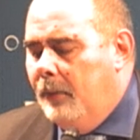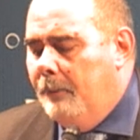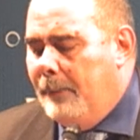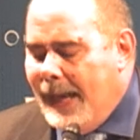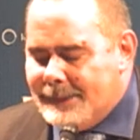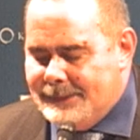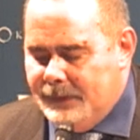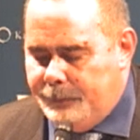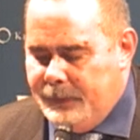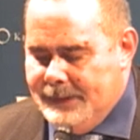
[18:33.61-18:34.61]

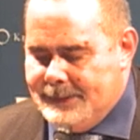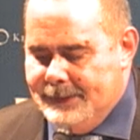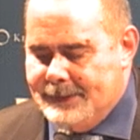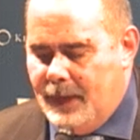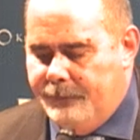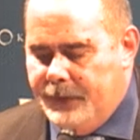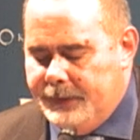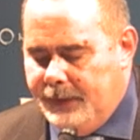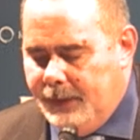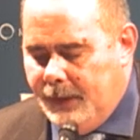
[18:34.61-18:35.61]
masterpieces
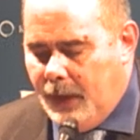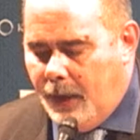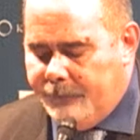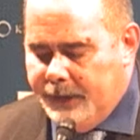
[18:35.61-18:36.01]
of the, of